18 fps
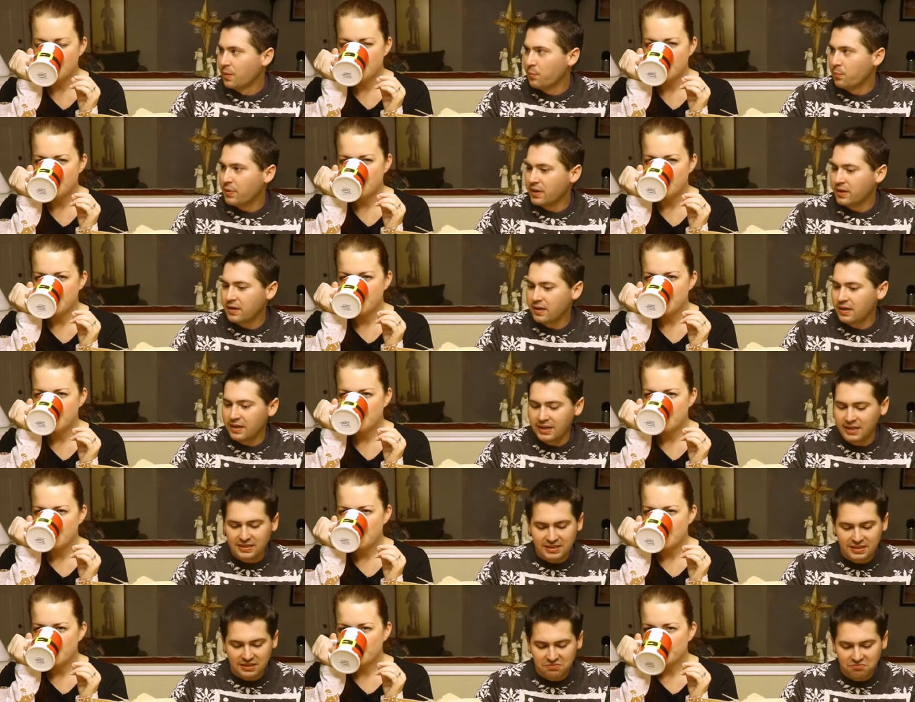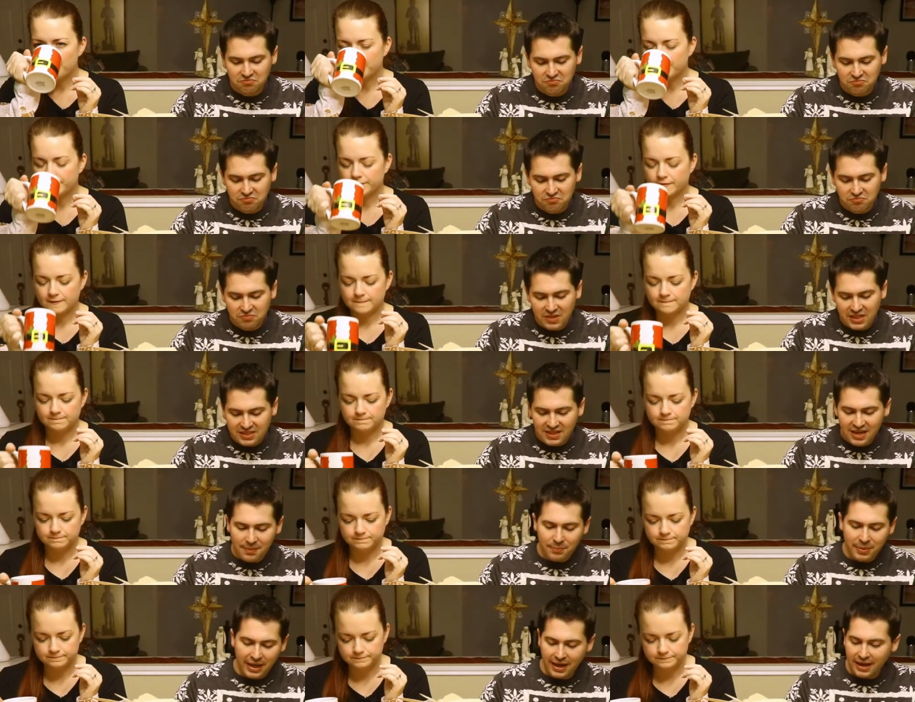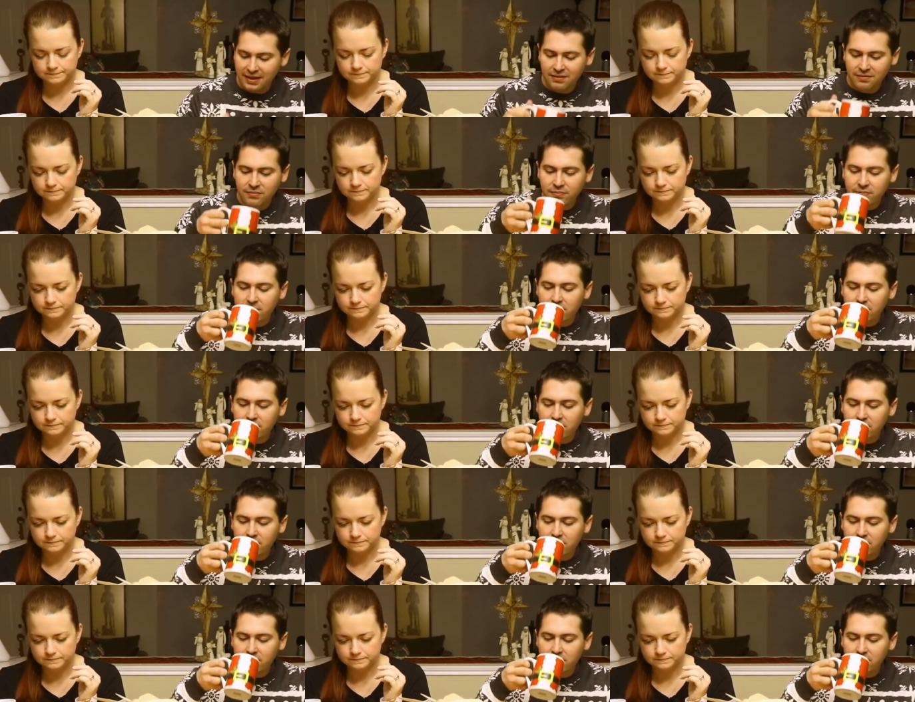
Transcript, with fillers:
Speaker 1: But it's, it's not bad.